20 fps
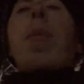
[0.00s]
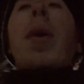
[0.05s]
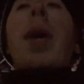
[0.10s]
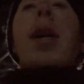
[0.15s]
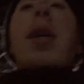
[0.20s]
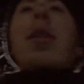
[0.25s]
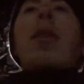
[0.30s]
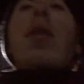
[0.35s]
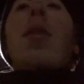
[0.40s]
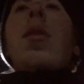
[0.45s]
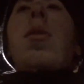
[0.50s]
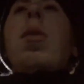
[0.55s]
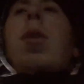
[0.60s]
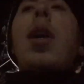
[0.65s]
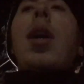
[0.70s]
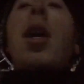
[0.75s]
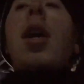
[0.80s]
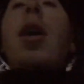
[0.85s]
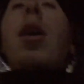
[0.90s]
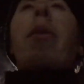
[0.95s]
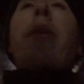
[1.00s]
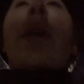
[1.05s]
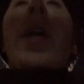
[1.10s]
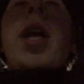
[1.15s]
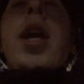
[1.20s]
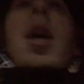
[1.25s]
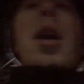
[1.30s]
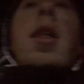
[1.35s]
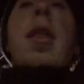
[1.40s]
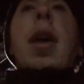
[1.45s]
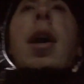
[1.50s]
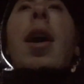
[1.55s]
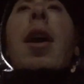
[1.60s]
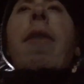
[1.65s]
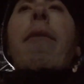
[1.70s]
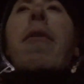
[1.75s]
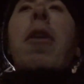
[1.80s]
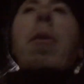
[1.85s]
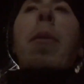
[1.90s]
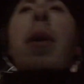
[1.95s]
back to how the
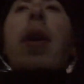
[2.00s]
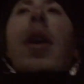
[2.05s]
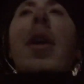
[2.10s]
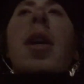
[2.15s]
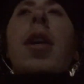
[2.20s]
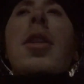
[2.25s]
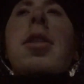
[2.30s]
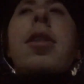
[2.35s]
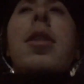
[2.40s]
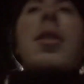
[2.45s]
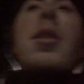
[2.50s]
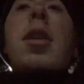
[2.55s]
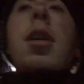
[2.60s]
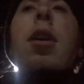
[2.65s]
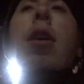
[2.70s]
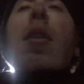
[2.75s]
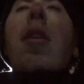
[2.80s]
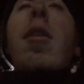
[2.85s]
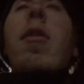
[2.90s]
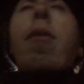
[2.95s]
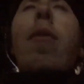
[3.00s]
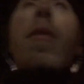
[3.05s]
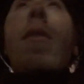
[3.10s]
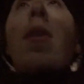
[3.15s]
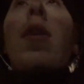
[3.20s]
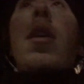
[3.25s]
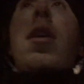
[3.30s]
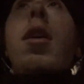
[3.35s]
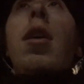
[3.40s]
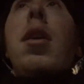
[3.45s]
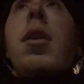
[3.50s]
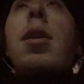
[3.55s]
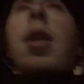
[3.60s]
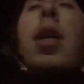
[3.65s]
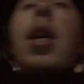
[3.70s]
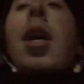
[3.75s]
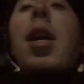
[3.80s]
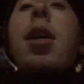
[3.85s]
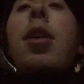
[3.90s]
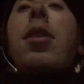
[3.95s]
African Americans uh, uh,
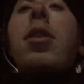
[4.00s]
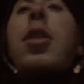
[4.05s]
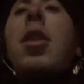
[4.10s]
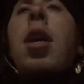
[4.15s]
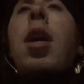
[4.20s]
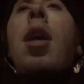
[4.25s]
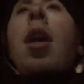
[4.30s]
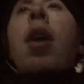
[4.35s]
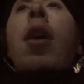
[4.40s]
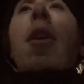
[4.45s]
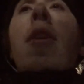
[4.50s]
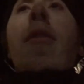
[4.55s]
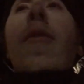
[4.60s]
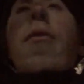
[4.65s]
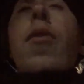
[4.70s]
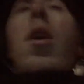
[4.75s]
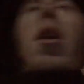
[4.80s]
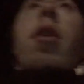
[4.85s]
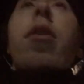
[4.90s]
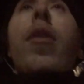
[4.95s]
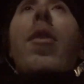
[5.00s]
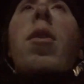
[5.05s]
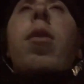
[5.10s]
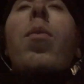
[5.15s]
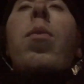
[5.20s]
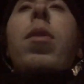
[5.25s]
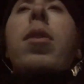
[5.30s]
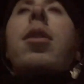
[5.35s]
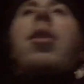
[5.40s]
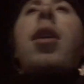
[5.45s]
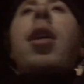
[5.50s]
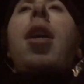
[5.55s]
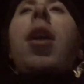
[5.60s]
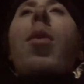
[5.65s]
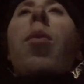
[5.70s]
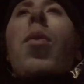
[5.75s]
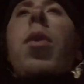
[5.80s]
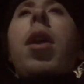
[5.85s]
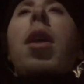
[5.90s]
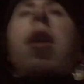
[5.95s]
guy's father was
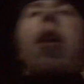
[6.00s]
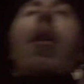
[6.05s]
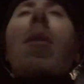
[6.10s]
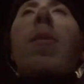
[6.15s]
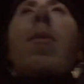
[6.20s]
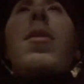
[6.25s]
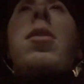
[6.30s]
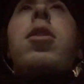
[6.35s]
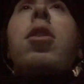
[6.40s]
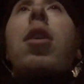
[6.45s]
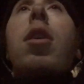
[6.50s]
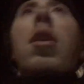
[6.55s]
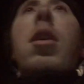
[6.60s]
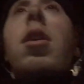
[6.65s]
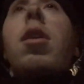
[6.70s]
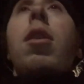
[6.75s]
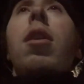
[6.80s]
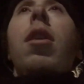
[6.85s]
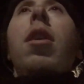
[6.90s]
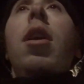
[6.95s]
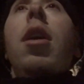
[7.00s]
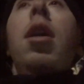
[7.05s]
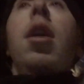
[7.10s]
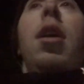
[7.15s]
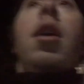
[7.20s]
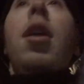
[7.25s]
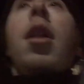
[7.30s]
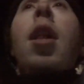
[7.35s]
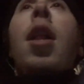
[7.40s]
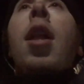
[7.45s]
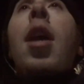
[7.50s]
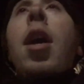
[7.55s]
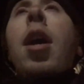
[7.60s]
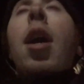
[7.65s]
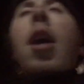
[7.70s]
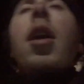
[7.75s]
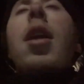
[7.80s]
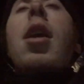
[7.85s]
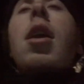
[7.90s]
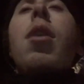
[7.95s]
like when he was younger,
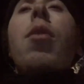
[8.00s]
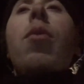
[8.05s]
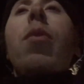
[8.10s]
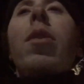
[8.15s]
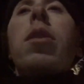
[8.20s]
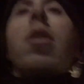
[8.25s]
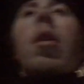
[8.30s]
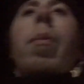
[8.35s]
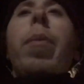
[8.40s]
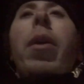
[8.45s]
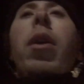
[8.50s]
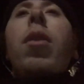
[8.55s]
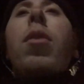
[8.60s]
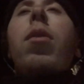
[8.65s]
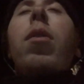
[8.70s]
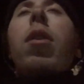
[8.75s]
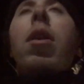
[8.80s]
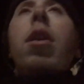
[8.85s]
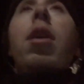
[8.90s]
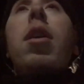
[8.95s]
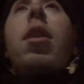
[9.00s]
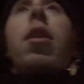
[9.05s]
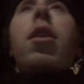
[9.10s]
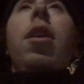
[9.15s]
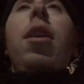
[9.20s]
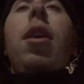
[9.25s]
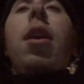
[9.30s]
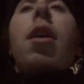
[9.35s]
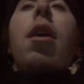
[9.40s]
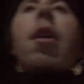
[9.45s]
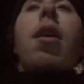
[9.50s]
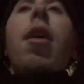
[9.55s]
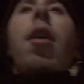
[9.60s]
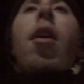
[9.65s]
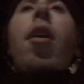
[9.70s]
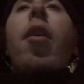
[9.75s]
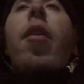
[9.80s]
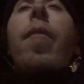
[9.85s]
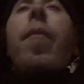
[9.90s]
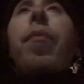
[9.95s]
and he was about the uh,
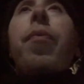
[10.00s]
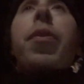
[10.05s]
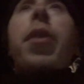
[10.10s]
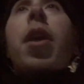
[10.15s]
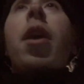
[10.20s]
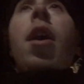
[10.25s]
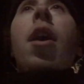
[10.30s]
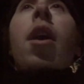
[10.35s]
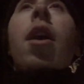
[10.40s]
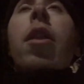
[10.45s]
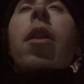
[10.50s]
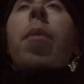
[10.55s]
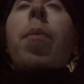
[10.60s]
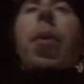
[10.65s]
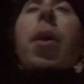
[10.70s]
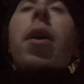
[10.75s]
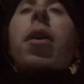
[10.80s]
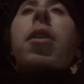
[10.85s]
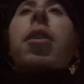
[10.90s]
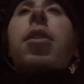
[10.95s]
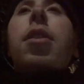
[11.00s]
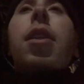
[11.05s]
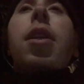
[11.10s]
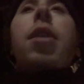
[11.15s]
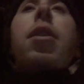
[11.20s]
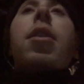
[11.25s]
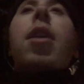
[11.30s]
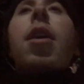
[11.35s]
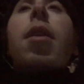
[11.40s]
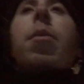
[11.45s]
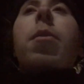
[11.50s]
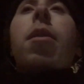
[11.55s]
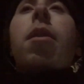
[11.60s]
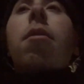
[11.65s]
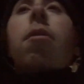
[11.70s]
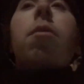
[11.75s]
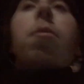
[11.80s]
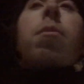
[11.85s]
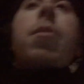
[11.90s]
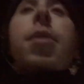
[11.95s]
uh the parents that
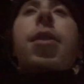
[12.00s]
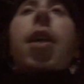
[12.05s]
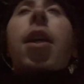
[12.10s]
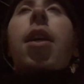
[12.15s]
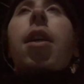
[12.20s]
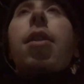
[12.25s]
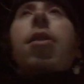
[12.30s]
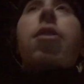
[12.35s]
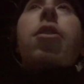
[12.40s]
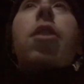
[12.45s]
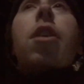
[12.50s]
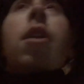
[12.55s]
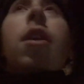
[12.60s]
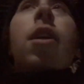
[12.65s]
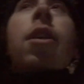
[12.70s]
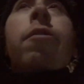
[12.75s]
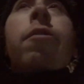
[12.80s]
adopted him's age.